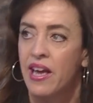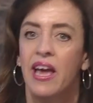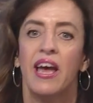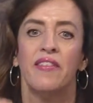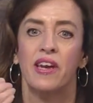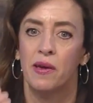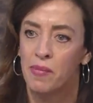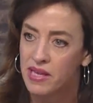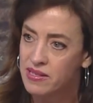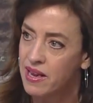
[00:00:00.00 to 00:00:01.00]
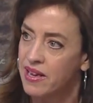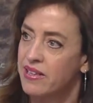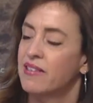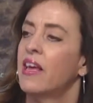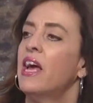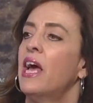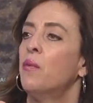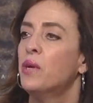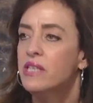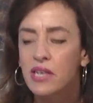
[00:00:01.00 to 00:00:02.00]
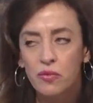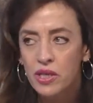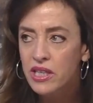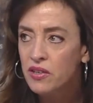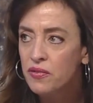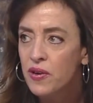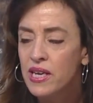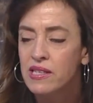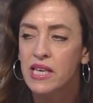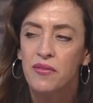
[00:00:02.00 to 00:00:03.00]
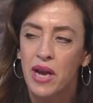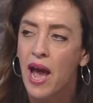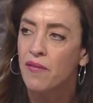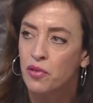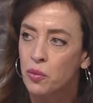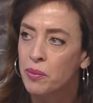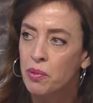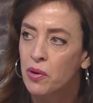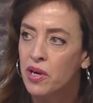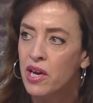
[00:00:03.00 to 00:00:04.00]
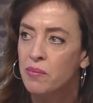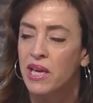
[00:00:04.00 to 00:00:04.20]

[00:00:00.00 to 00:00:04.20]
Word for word: And then I met Dice and we stayed really good friends even after we broke up. Like